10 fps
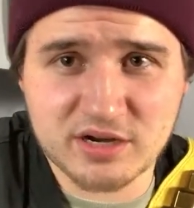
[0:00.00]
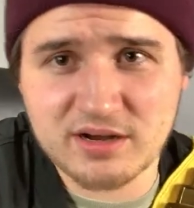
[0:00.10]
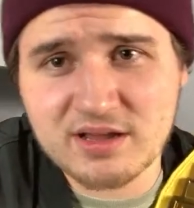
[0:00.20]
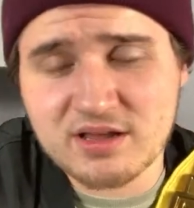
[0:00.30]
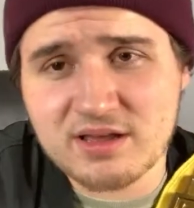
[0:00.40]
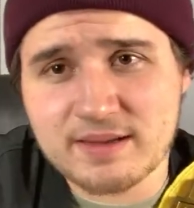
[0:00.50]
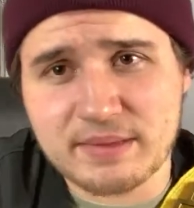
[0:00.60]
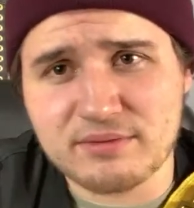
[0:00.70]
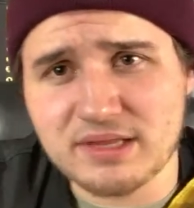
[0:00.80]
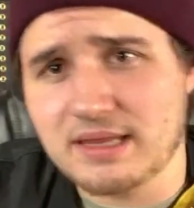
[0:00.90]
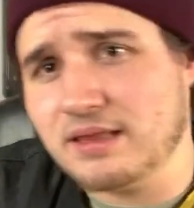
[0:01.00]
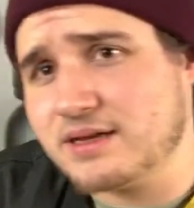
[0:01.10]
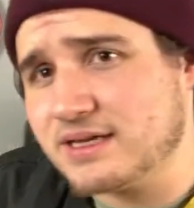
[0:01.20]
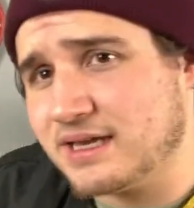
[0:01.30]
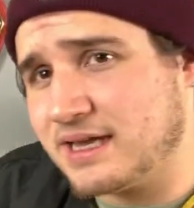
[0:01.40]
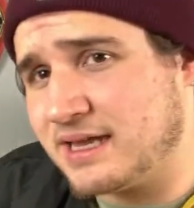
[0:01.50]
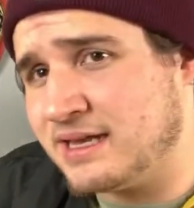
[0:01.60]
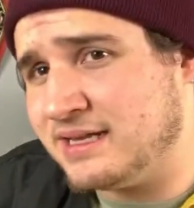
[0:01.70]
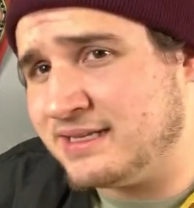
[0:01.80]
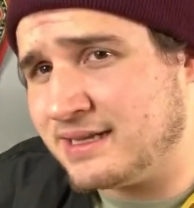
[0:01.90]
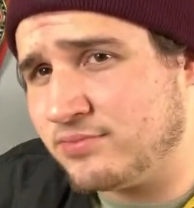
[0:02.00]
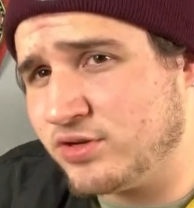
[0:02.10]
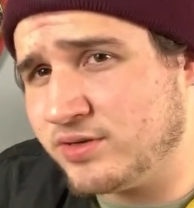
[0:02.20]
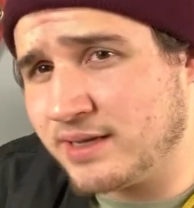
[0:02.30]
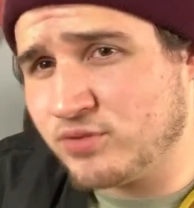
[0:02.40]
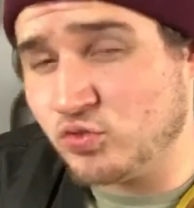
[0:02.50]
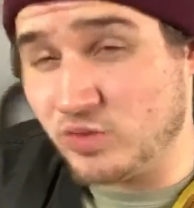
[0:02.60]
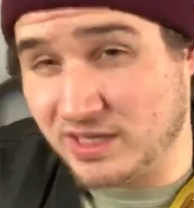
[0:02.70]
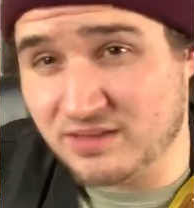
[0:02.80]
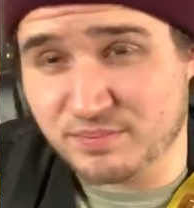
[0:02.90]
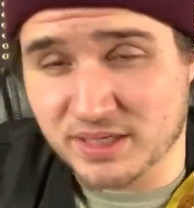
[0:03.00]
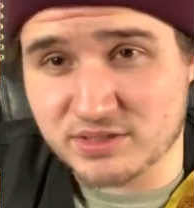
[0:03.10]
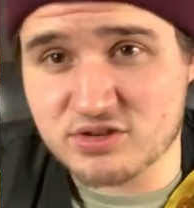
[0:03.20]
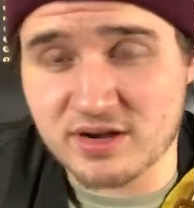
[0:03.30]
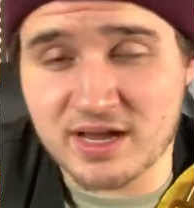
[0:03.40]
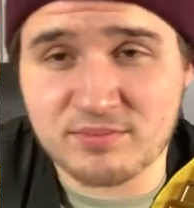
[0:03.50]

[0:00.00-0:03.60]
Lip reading: I'm not really looking to get any WWE belts right now.